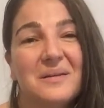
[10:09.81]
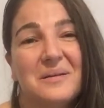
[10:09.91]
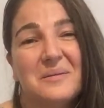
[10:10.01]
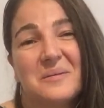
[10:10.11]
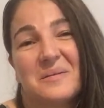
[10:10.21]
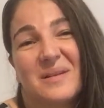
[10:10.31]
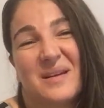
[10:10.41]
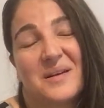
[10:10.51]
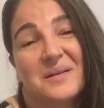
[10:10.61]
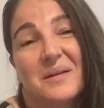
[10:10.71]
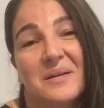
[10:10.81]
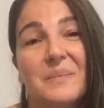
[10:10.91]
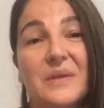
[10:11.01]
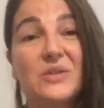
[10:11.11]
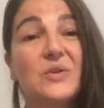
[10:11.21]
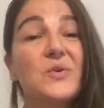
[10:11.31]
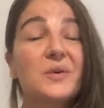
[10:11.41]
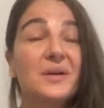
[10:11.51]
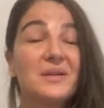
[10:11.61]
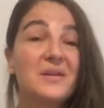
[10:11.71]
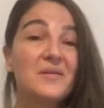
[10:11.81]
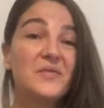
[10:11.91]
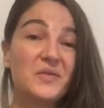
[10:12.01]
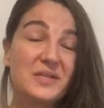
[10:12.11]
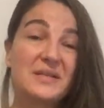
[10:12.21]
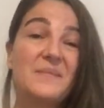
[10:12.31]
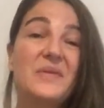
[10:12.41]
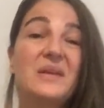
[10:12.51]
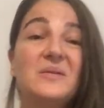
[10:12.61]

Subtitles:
you know, they are not mature enough or something,